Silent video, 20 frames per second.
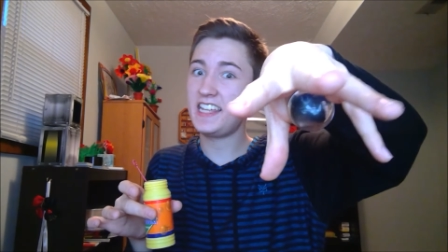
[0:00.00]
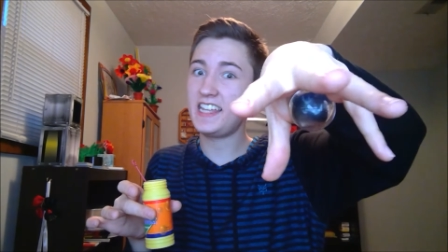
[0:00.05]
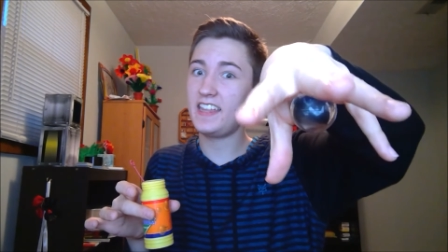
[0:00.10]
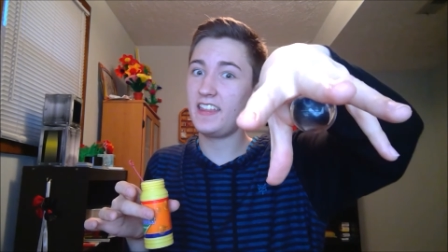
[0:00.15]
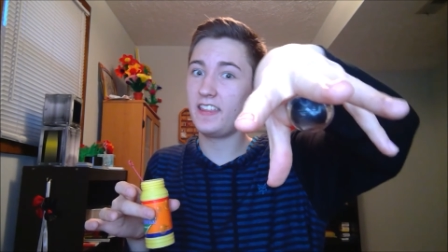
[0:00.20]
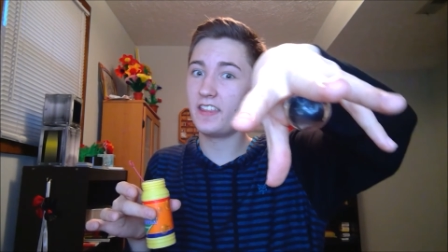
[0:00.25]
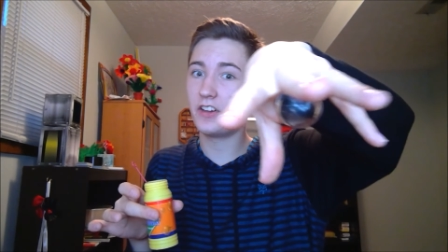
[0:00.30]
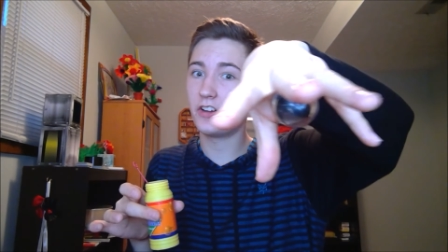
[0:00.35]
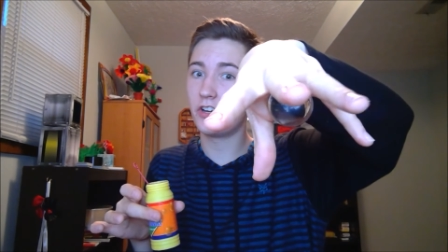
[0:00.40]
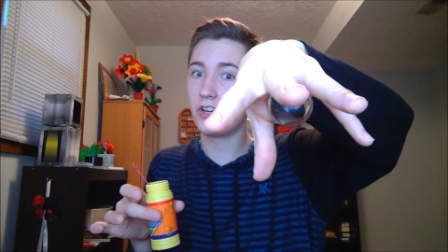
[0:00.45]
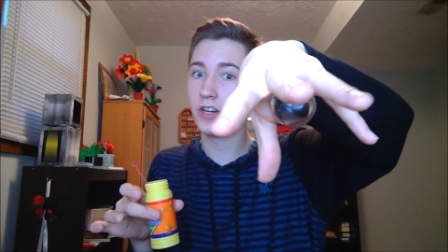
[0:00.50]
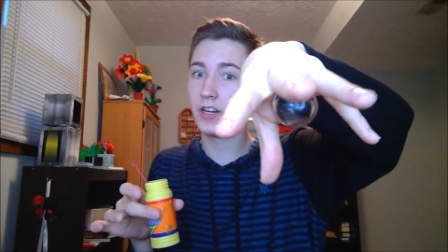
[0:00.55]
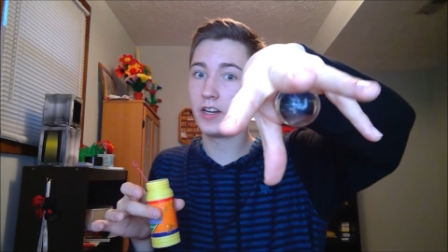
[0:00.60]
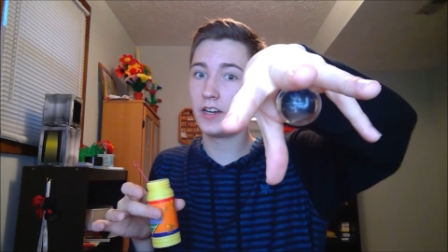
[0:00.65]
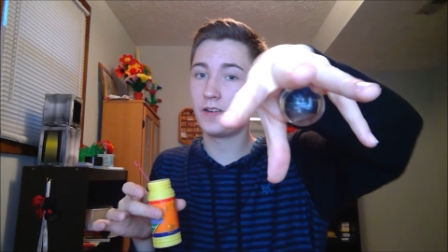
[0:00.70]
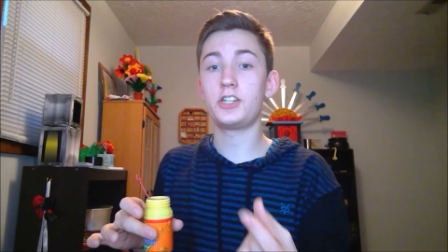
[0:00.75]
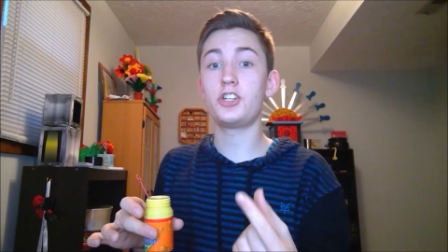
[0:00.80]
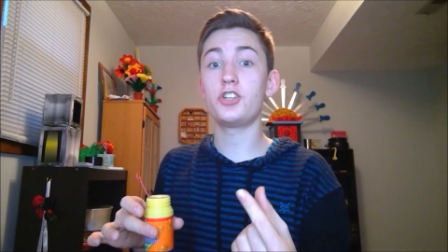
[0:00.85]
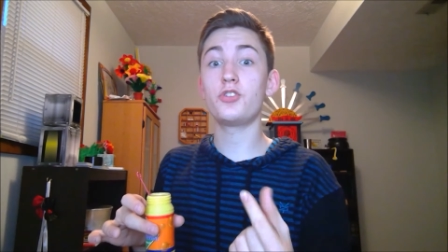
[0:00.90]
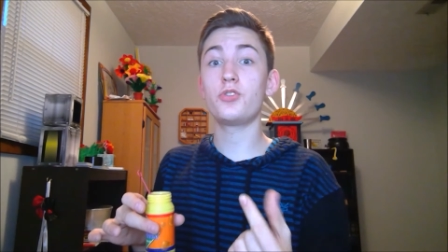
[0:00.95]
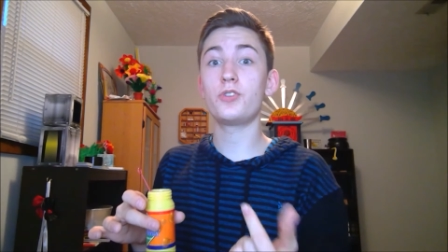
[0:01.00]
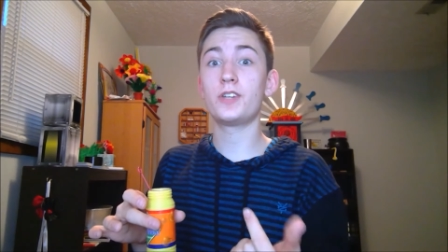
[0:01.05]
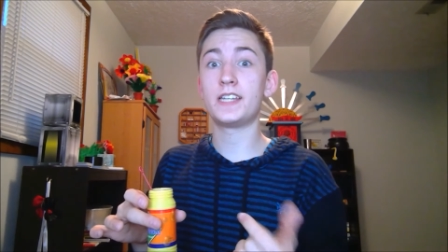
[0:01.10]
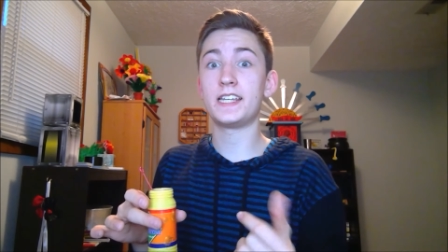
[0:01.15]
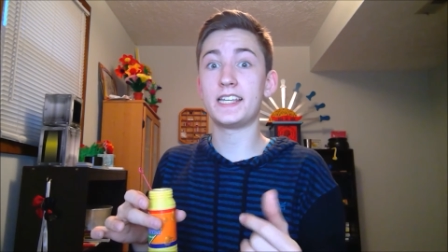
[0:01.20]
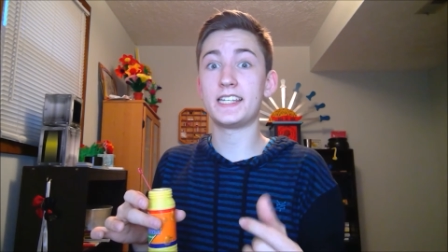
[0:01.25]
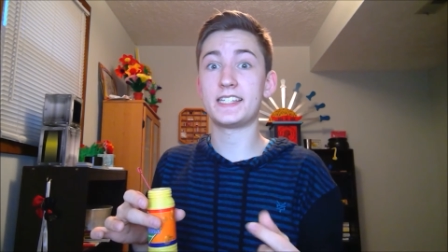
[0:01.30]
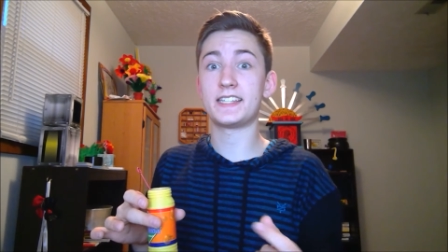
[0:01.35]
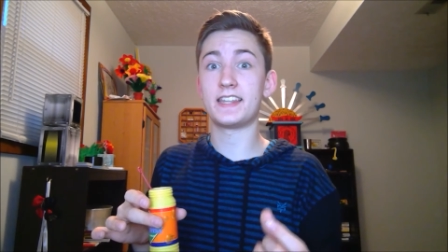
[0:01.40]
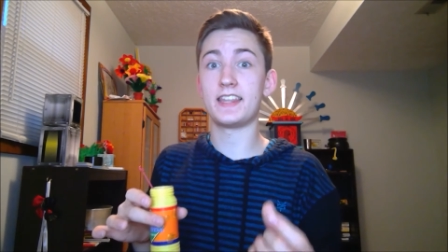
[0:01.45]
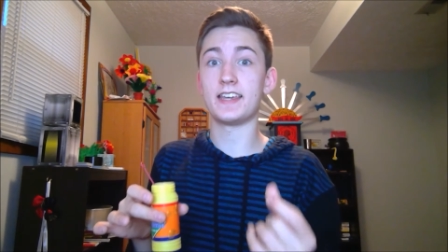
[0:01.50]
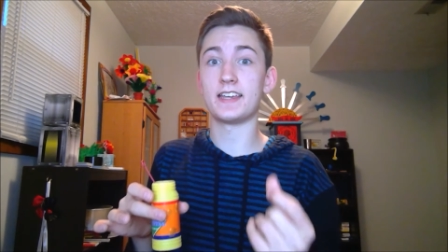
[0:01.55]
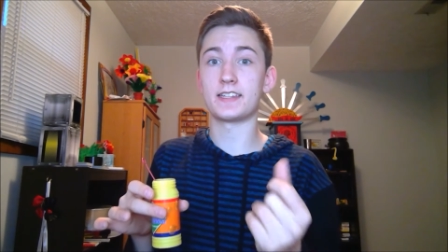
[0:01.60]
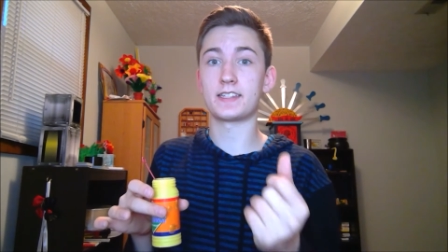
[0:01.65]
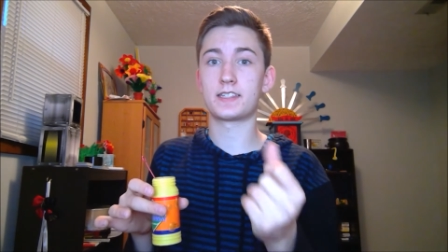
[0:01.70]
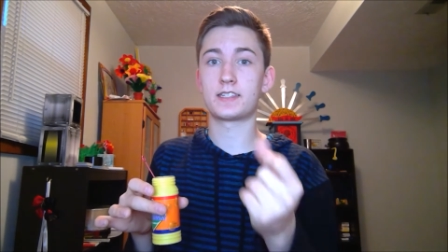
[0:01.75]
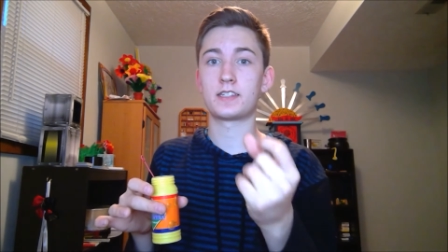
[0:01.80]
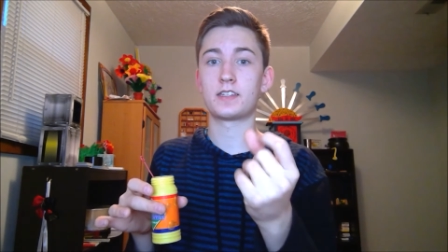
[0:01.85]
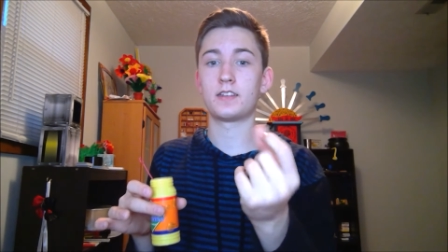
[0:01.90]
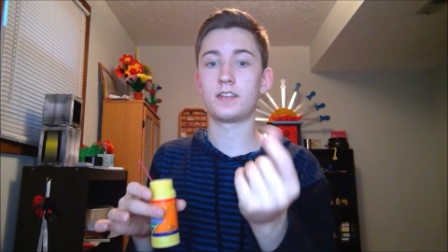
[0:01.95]
either. What you do is
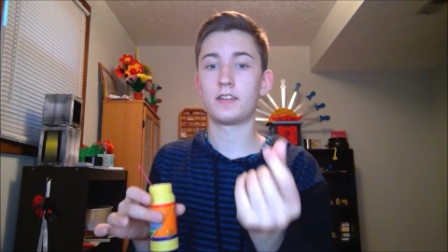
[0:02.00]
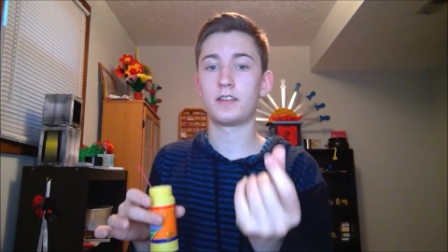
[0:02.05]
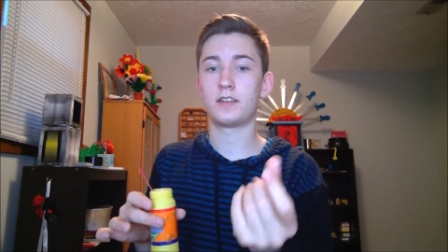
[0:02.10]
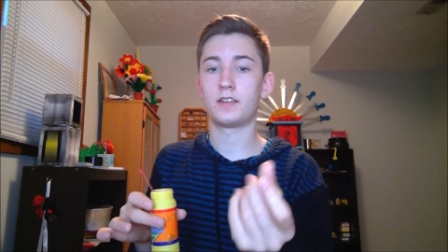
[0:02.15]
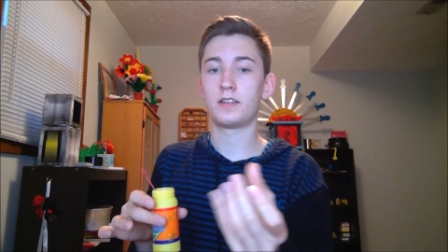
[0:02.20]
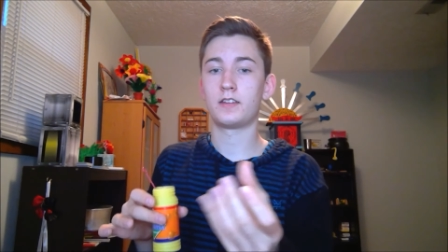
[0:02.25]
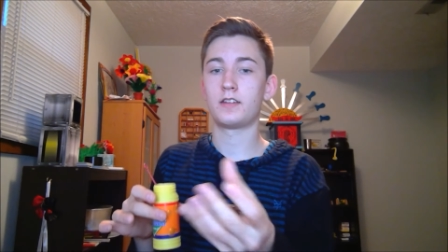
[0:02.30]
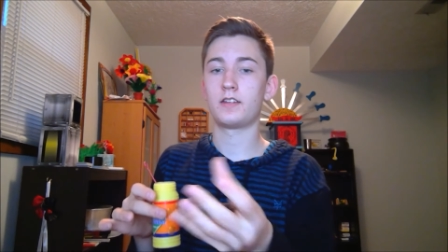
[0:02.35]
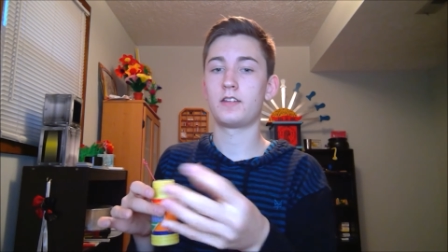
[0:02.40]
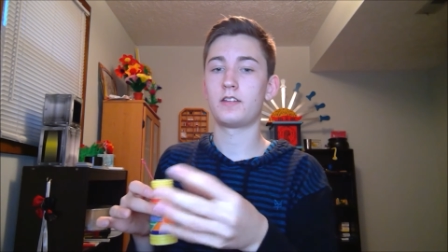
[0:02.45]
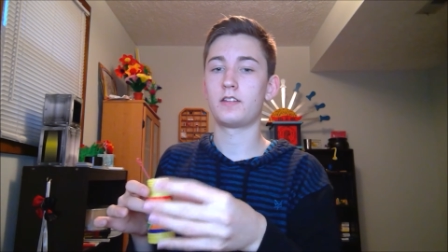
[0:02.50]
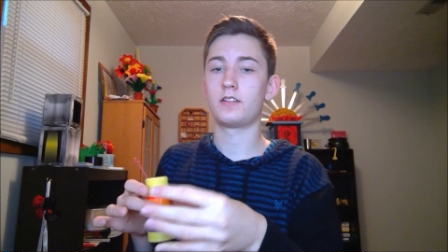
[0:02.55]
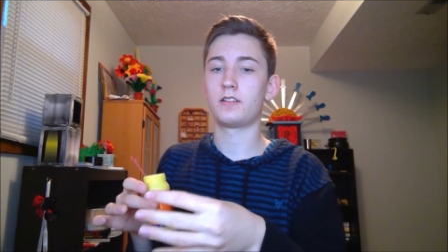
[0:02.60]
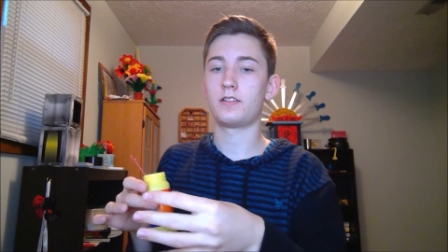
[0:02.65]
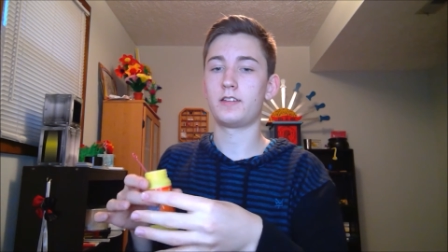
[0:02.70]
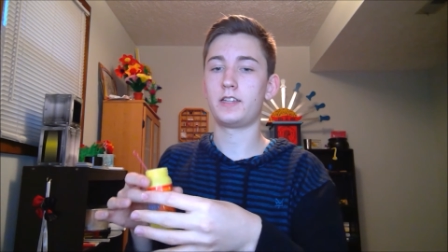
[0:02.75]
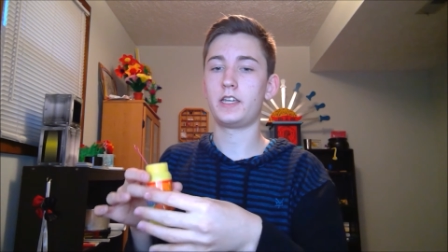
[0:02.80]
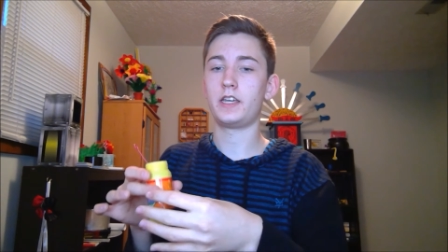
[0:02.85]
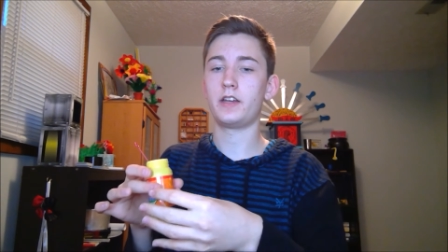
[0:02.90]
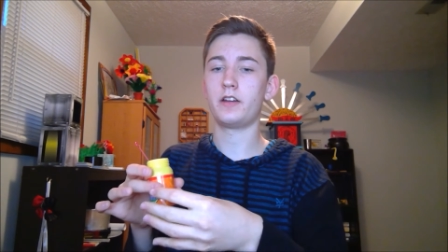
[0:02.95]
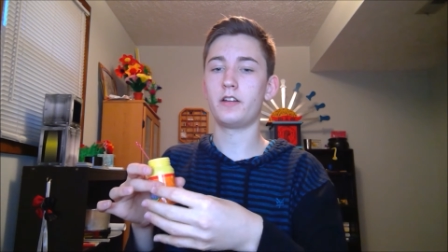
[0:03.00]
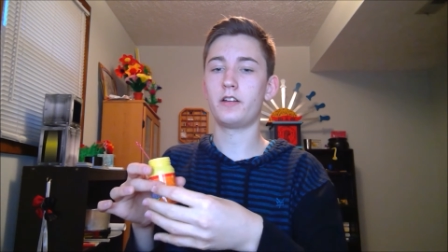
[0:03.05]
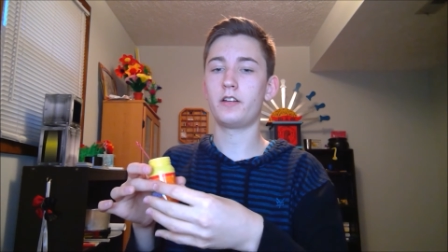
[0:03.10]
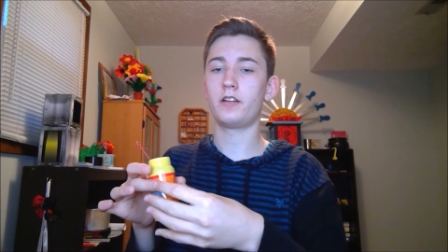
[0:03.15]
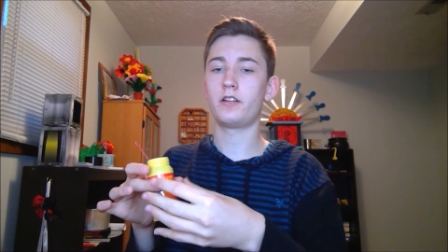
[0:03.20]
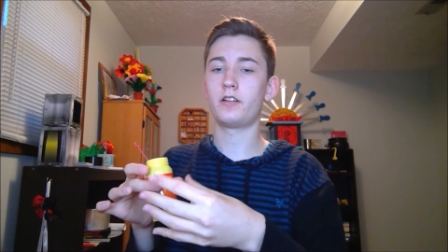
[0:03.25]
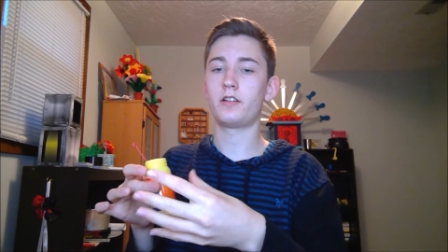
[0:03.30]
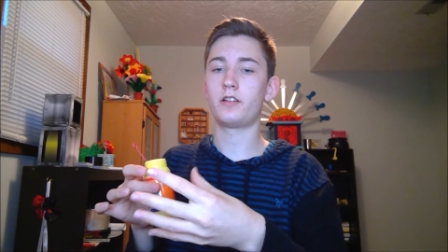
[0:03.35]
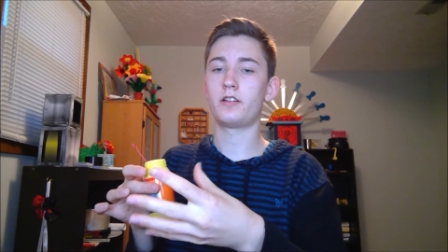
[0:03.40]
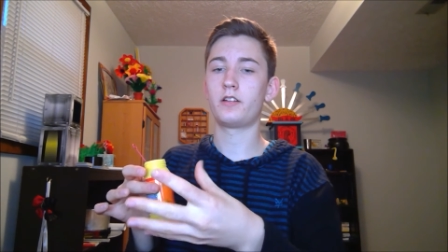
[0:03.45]
this. Here,